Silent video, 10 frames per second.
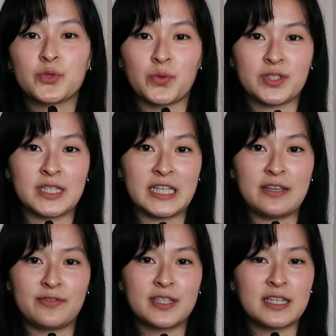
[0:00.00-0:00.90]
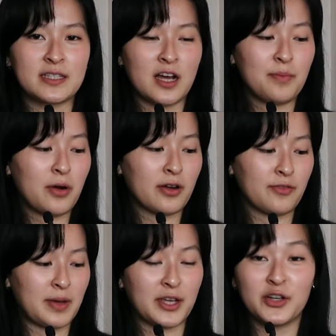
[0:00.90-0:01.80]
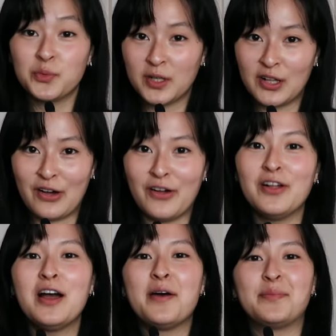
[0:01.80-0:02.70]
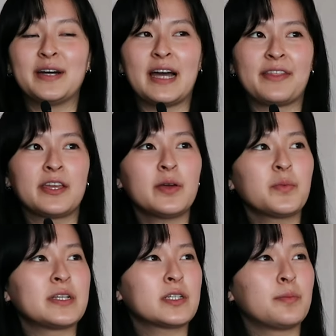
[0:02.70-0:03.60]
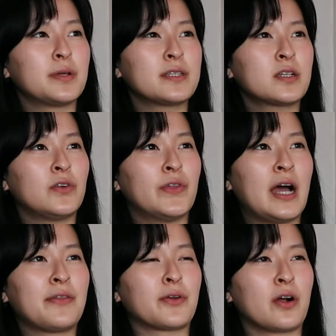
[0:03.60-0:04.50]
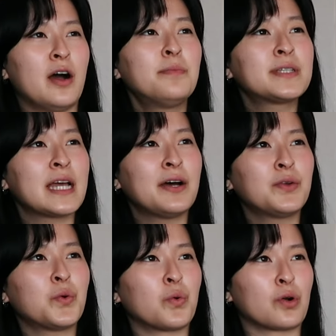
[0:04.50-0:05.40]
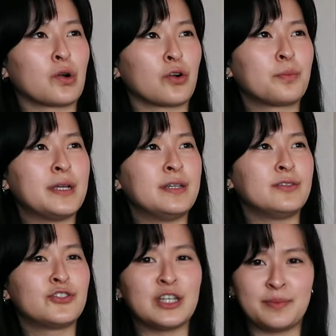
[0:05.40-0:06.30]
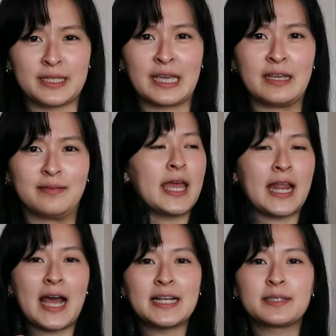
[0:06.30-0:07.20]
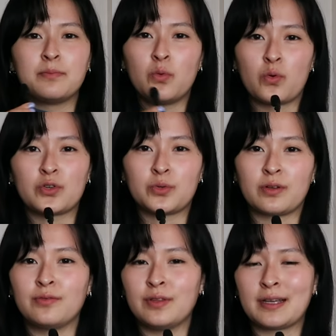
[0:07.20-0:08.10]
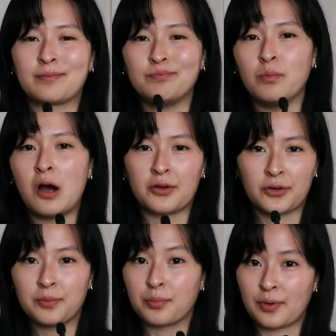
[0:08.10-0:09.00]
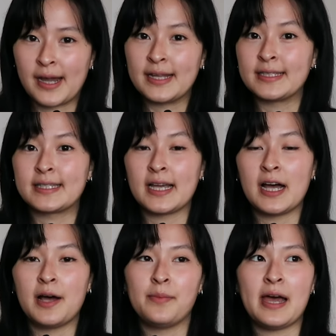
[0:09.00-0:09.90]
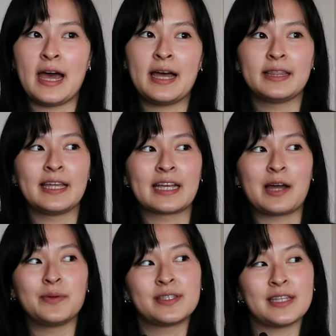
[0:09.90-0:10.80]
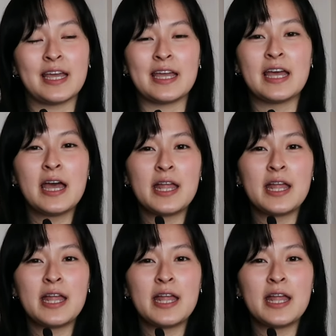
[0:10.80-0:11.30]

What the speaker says: short sleeve. This is not part of my Goodwill haul, but I think I went to a place called either Uptown or Urban Cheapskate. It has more sort of like modern brands at like, I would say